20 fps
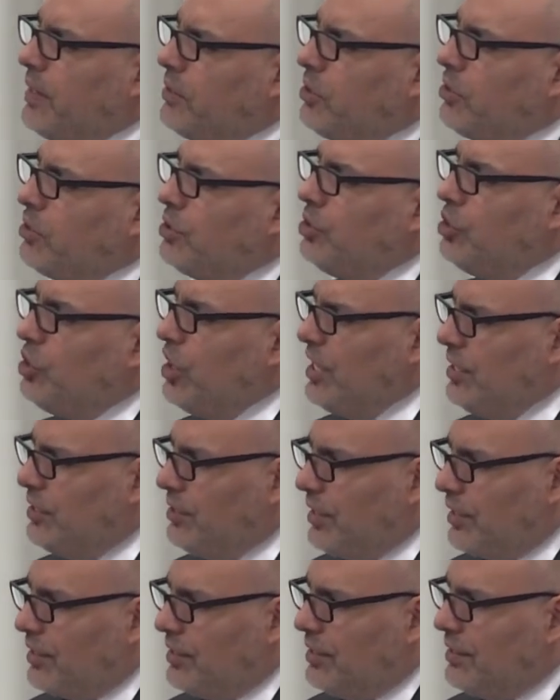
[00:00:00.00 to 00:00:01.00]
picture
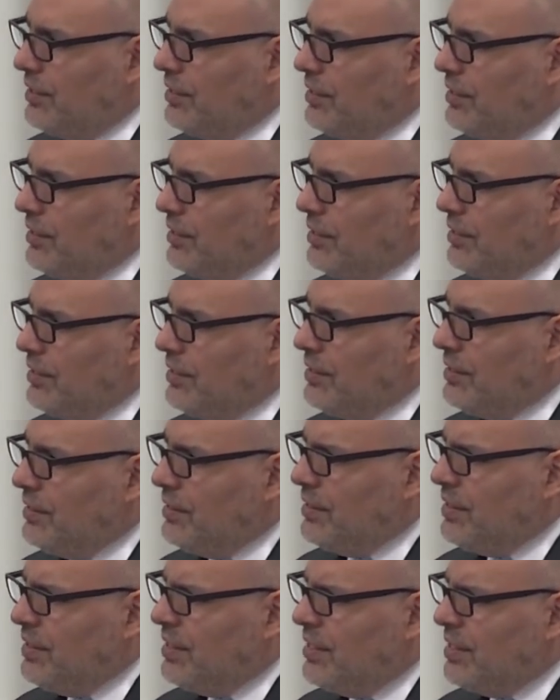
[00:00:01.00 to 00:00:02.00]
Jesus,
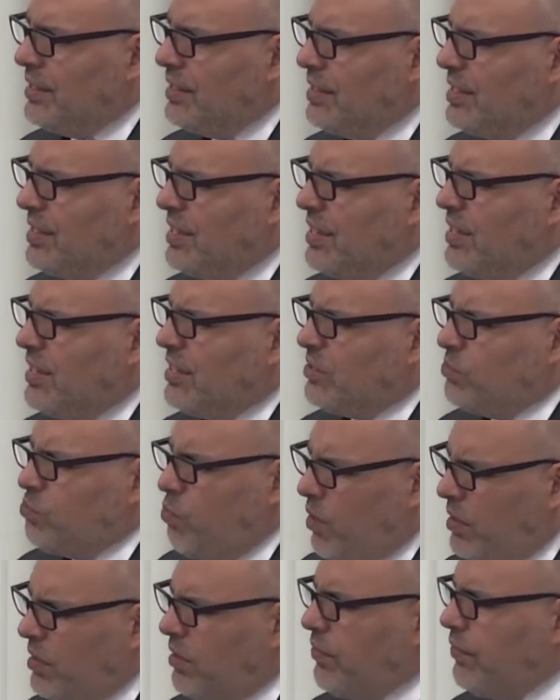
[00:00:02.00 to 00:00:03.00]

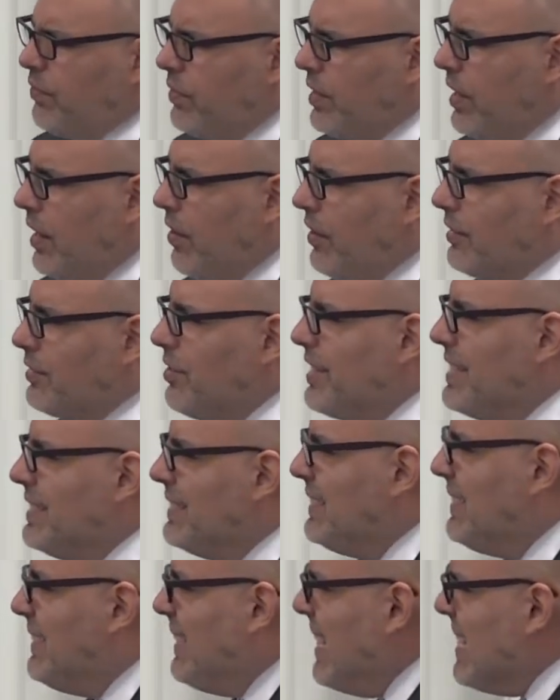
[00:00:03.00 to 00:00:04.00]
his wonderful character,
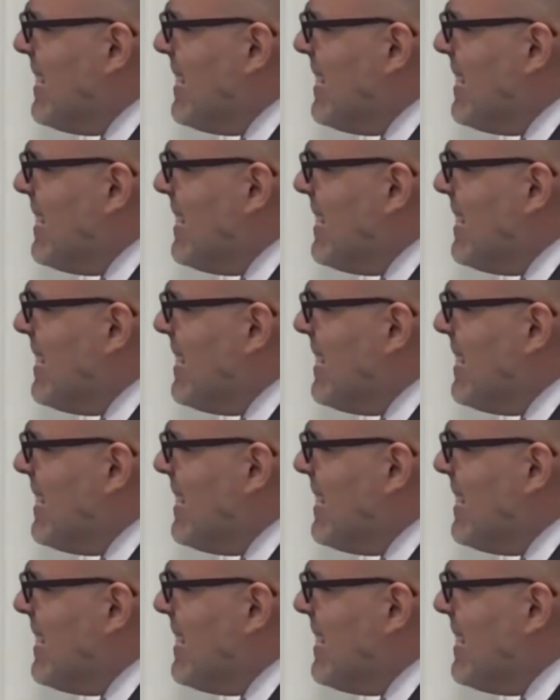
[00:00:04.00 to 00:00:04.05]
his